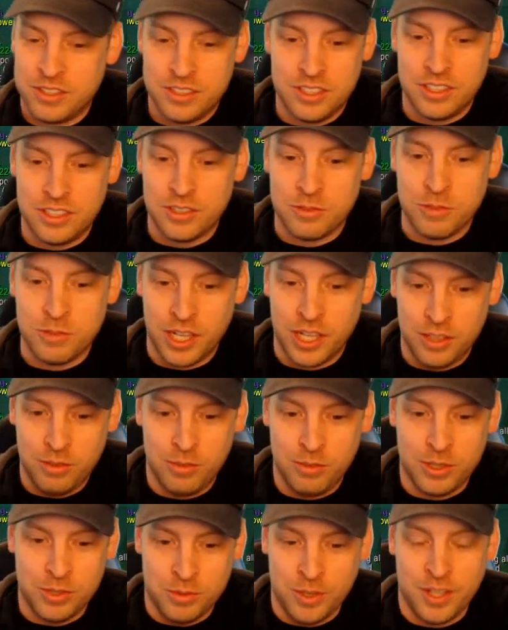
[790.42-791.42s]
you know, rank
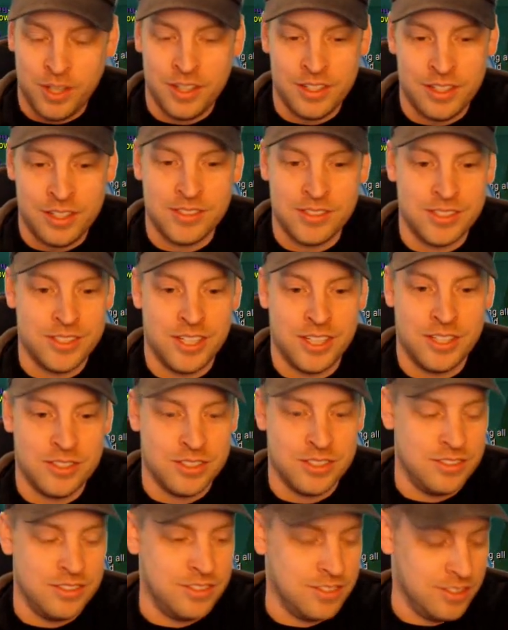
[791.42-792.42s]
3 Twilight
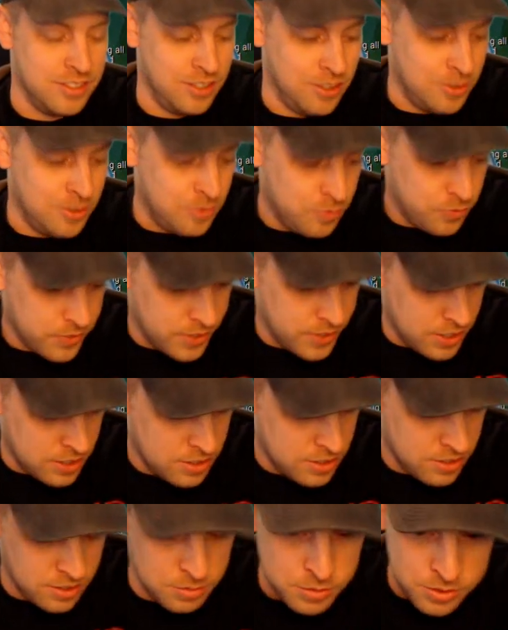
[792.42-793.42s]
Devastation. So
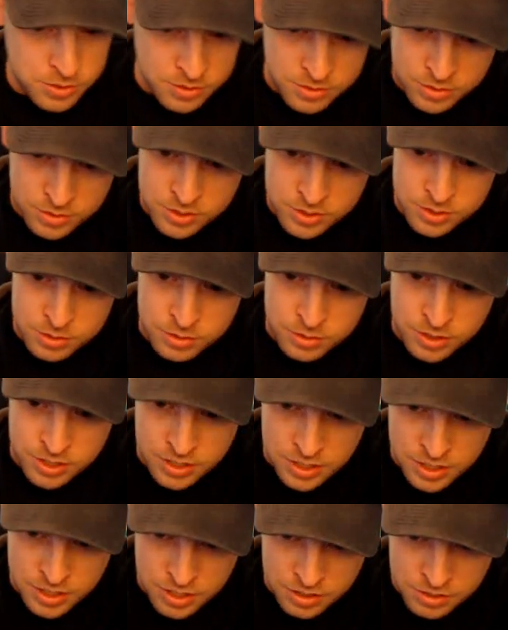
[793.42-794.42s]
actually, let me do this right
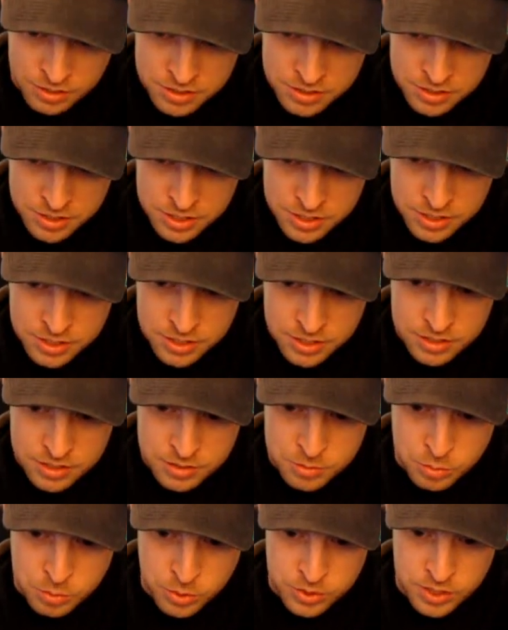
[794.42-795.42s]
now. Let
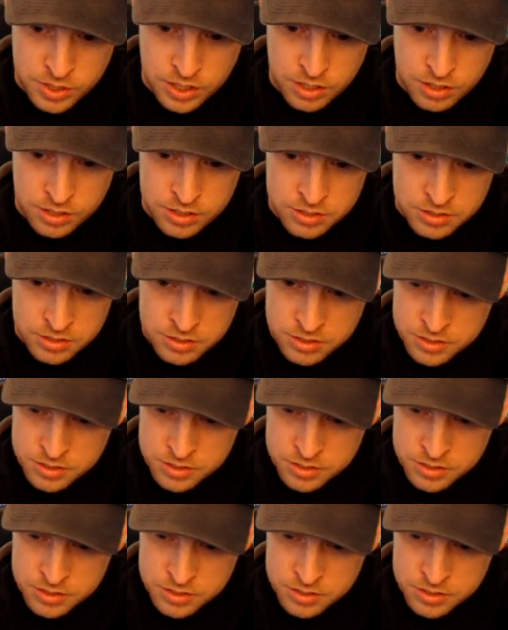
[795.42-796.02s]
me put that on.